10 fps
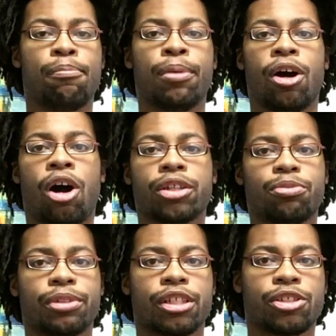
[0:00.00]
But
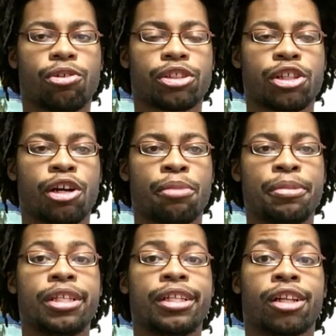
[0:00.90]
also with the short term,
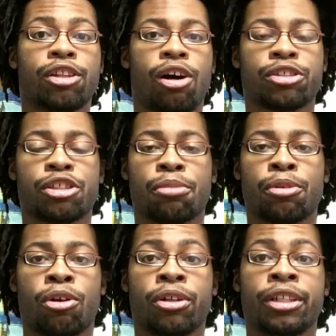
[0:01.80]
you need a long term
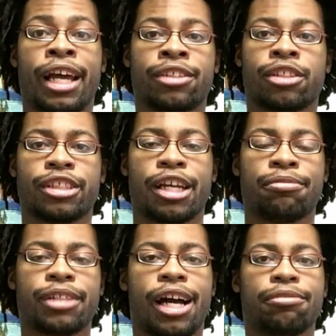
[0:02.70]
goal and at the
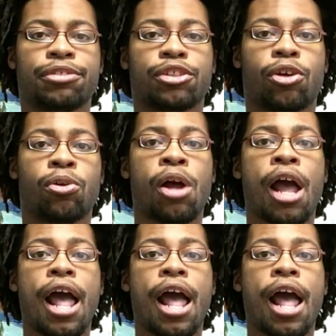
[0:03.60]
same time. So